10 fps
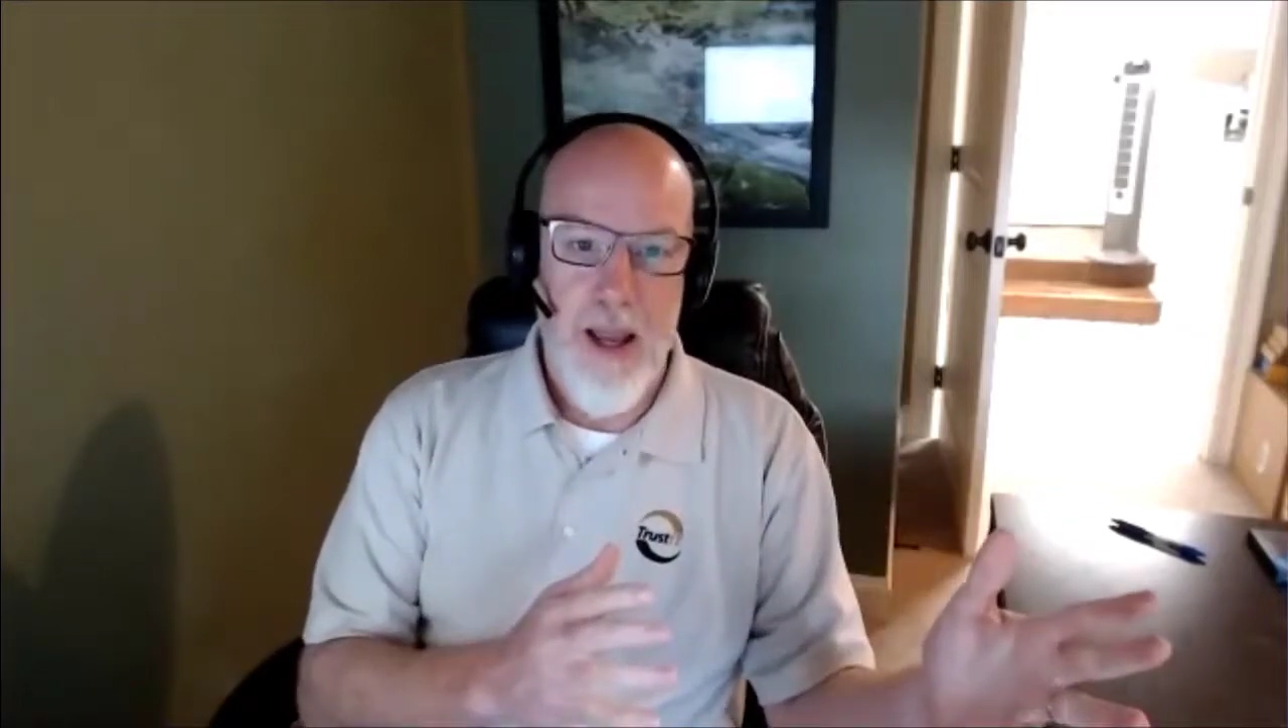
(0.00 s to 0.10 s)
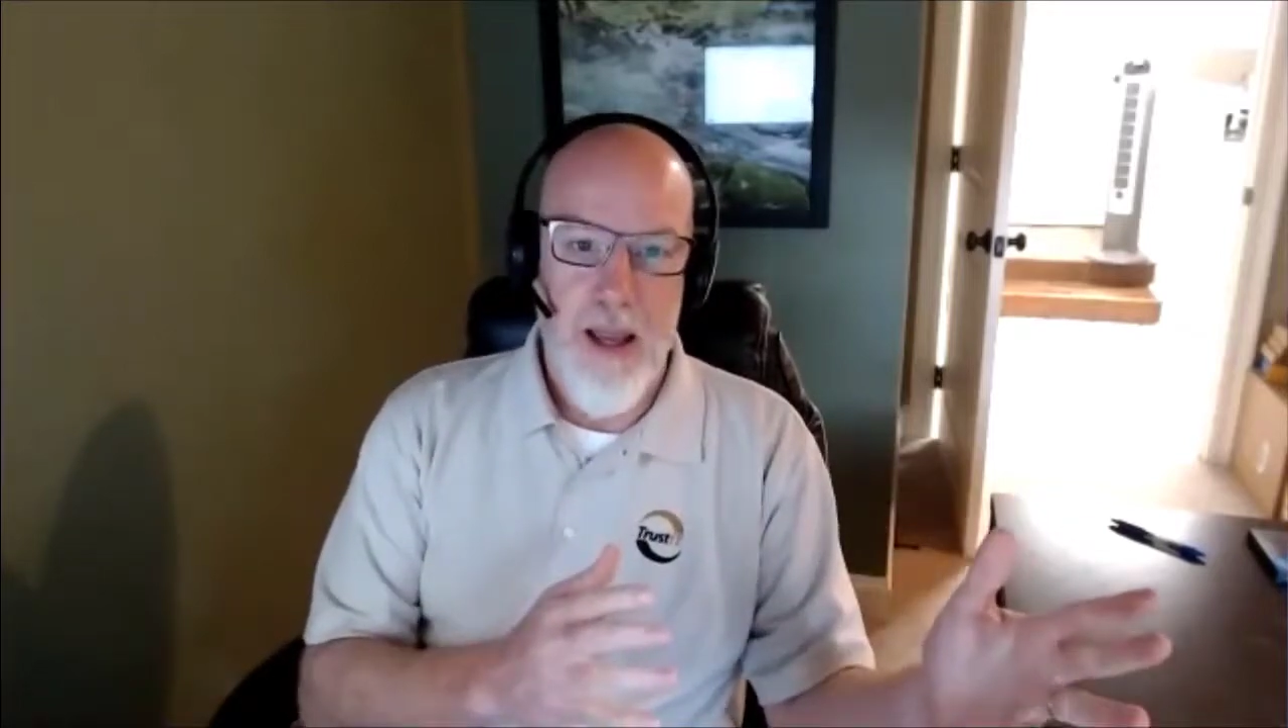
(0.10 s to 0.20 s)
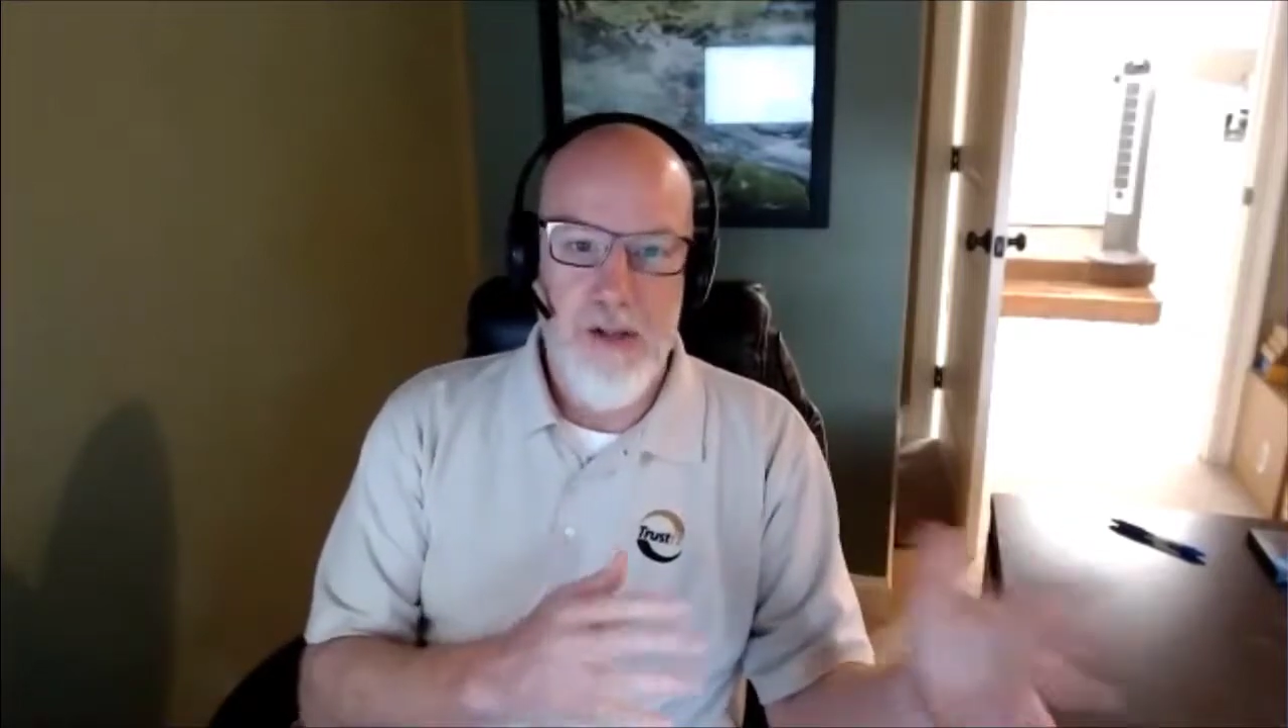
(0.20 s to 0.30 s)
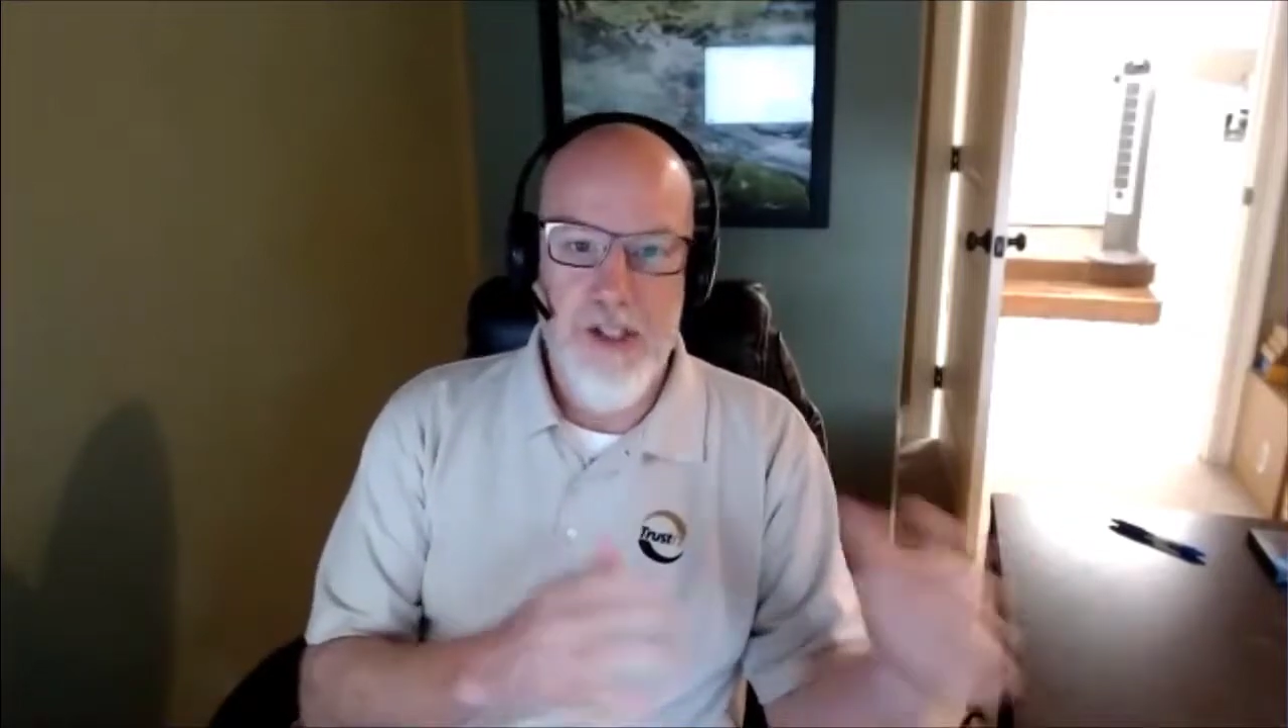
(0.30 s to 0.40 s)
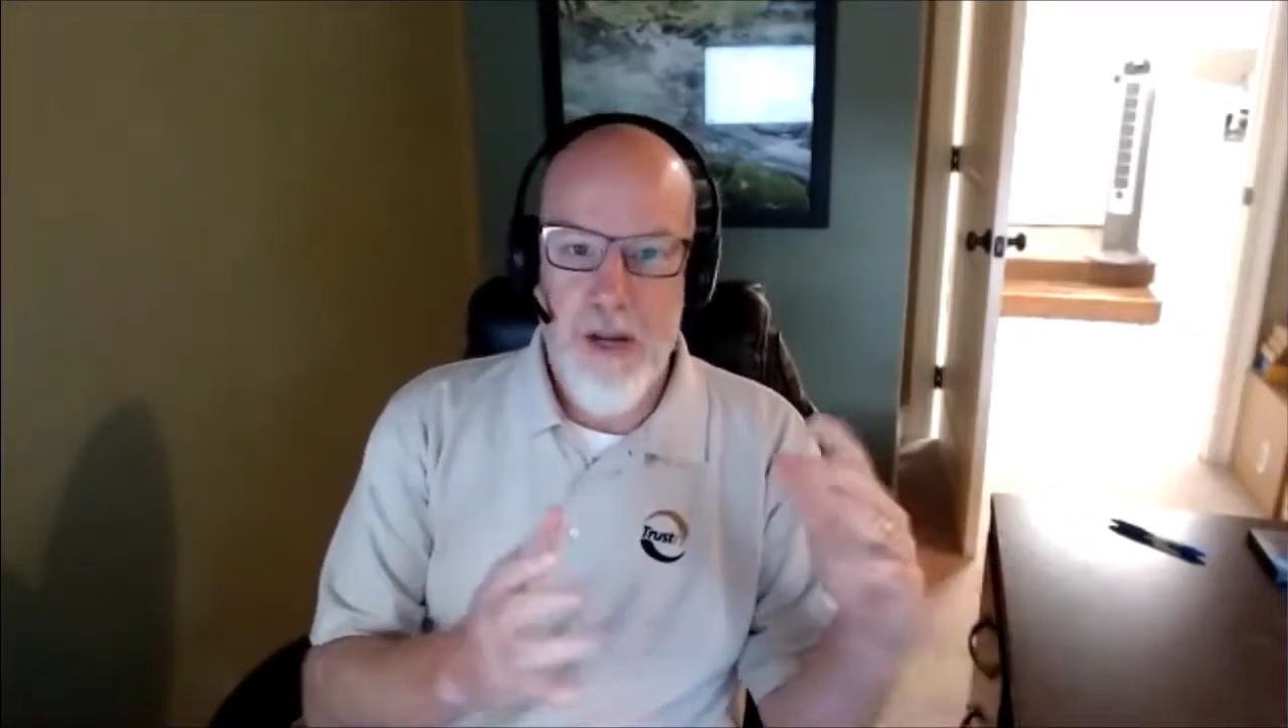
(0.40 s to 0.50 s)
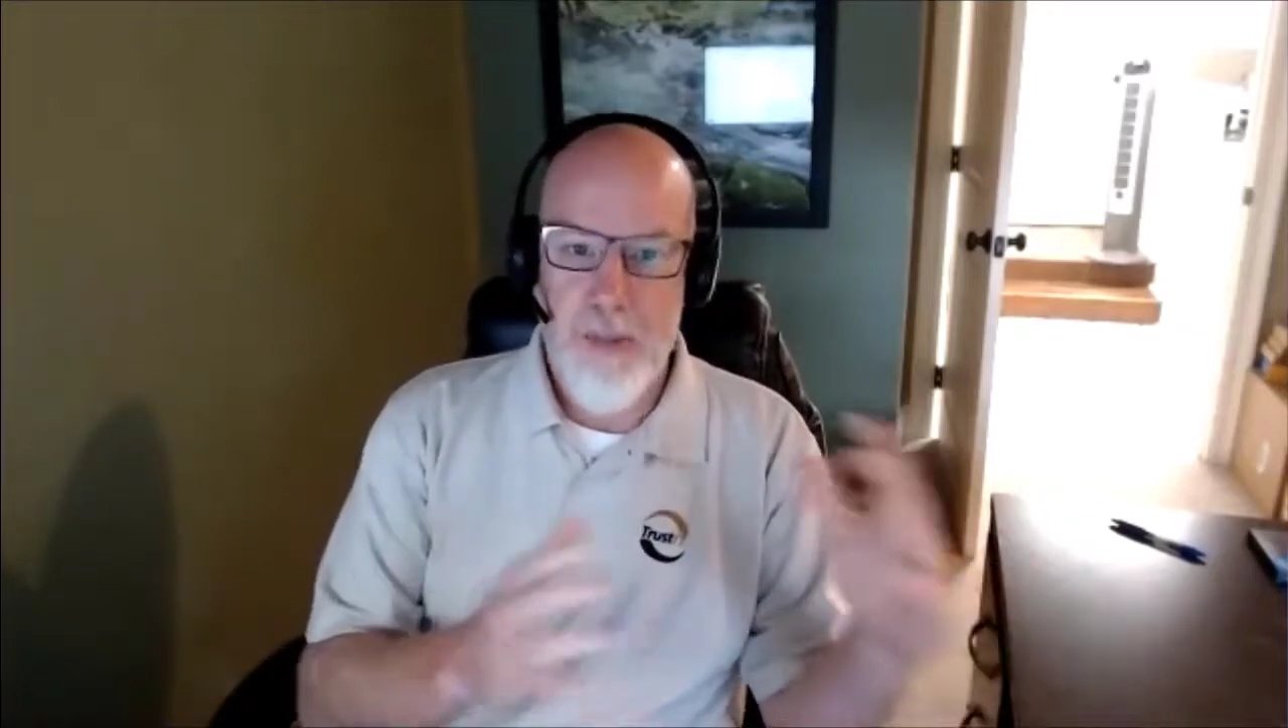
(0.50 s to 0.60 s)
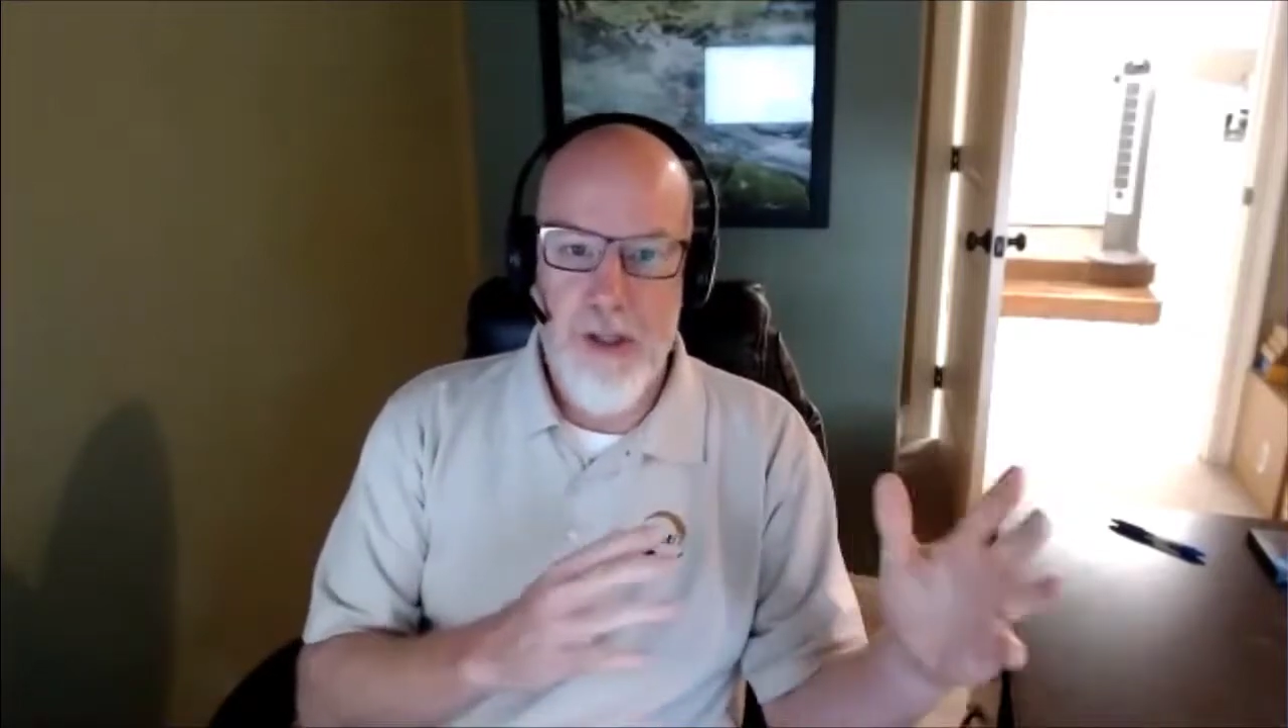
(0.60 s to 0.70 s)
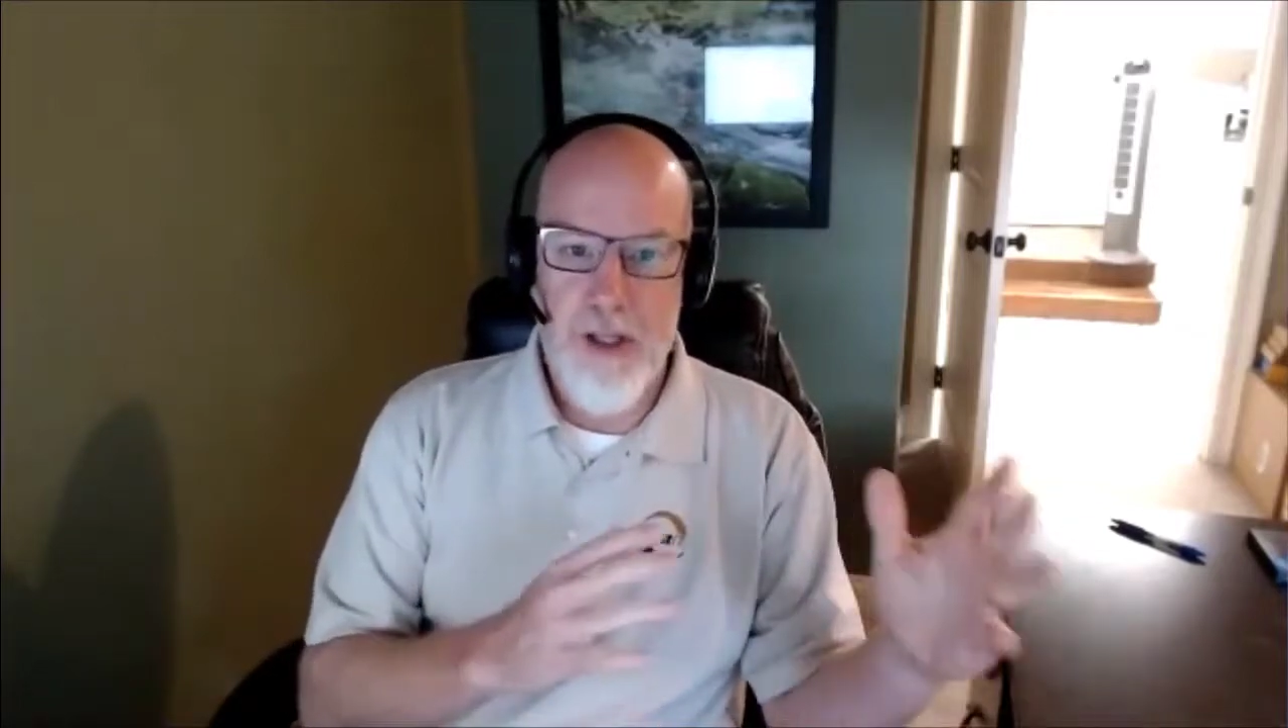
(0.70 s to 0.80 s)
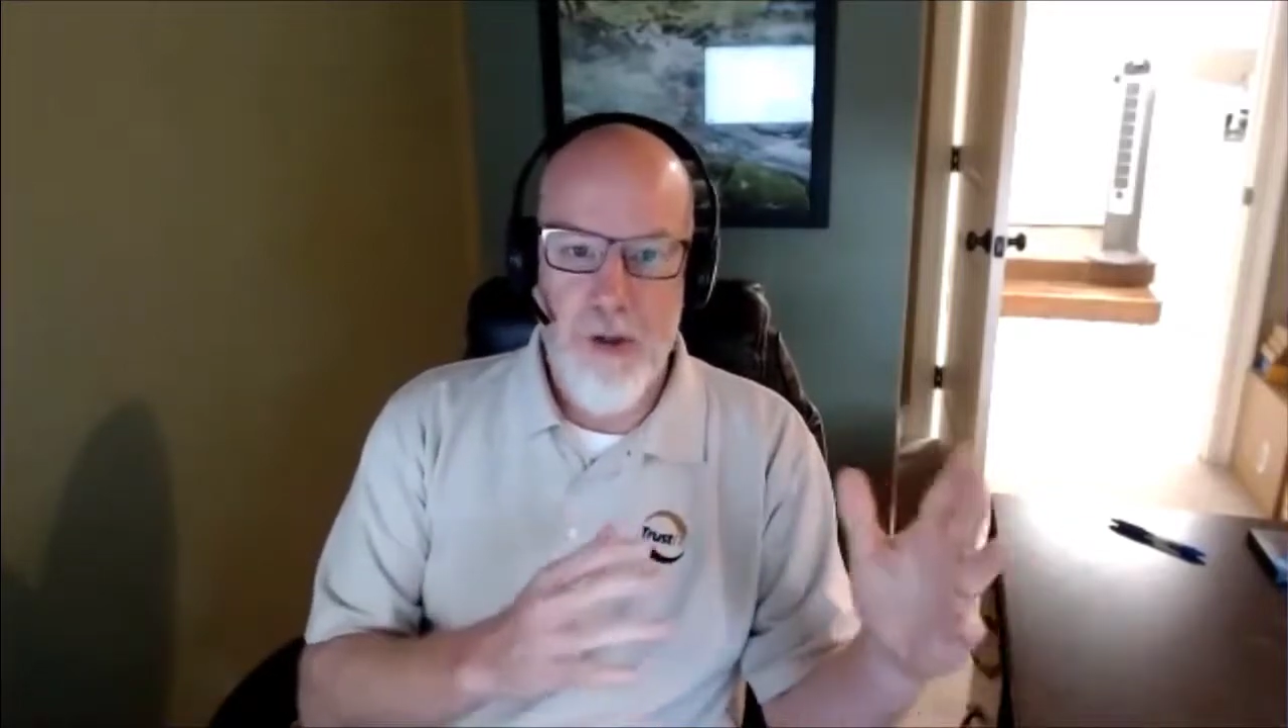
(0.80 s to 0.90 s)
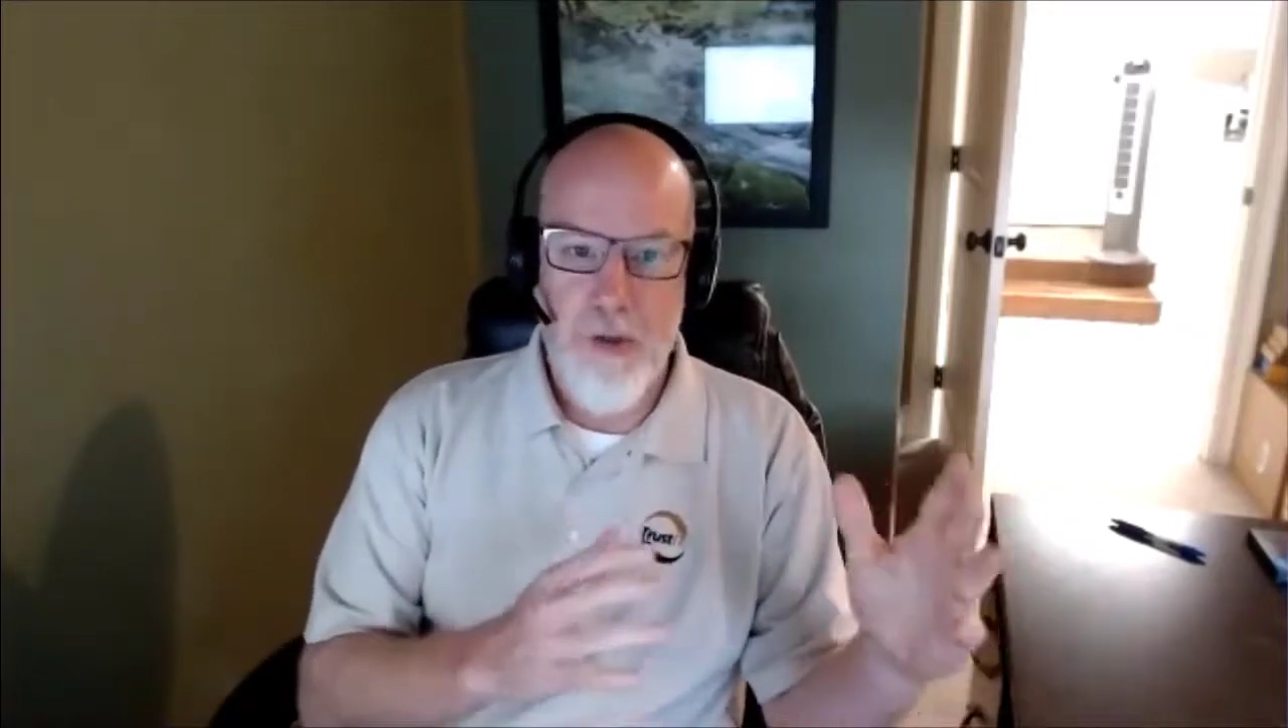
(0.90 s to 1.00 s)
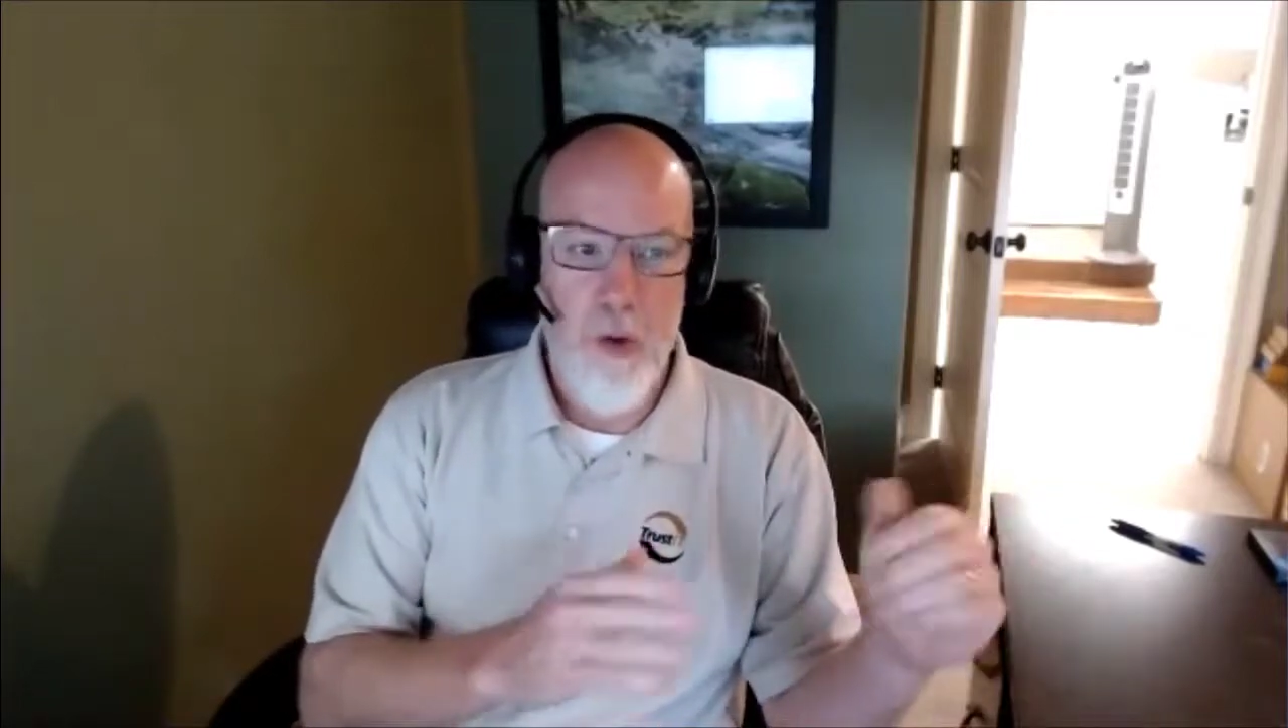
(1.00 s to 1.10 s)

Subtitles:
And set up a little,